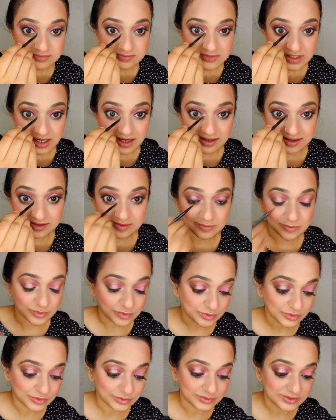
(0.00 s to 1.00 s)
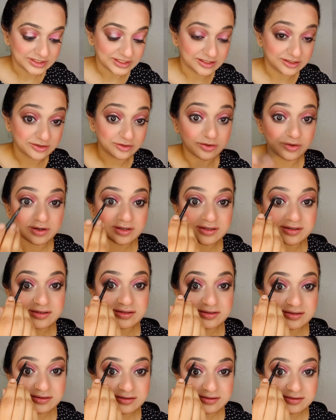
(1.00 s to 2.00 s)
Adding more to the inner
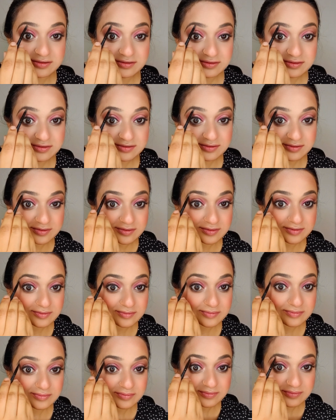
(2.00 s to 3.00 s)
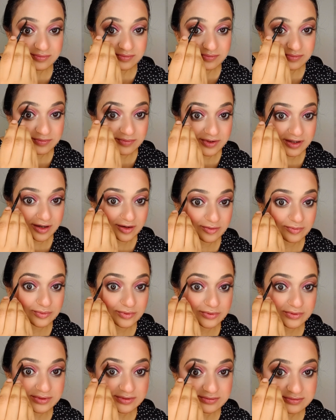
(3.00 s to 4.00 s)
corner. Brow
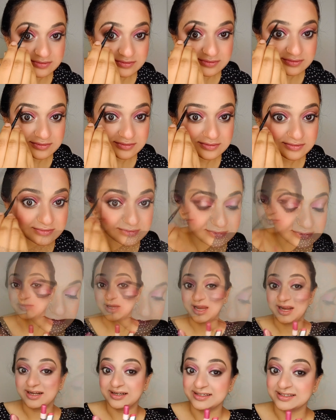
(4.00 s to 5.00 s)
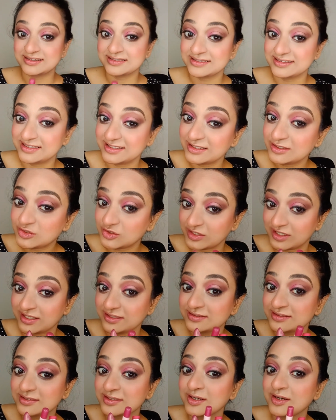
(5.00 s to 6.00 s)
bone. I'm adding these
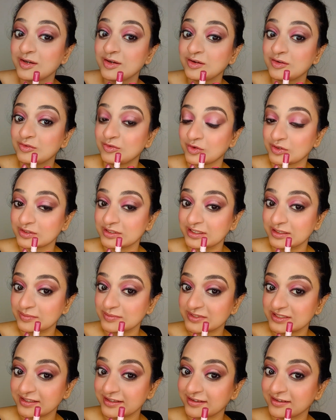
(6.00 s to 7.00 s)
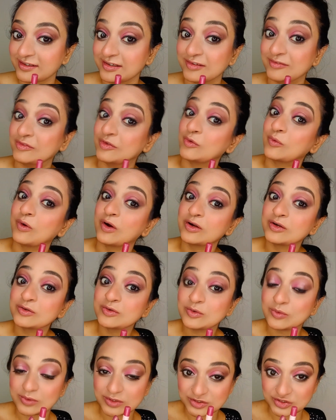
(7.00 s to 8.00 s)
shades for the lipstick. If you want to
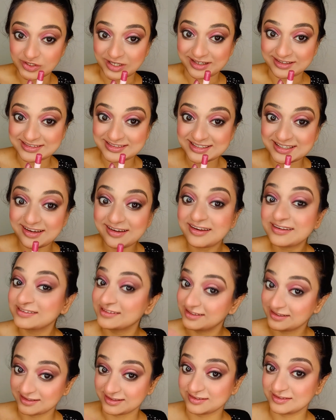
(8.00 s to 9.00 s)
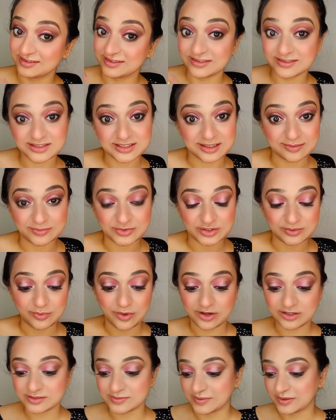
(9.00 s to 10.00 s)
know what shades they are, they're in the description
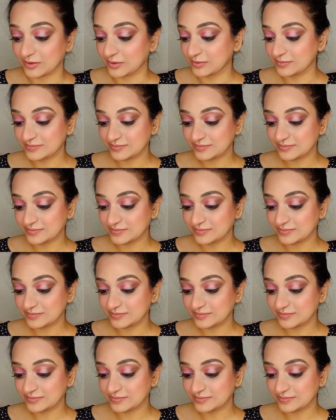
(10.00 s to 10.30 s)
box below.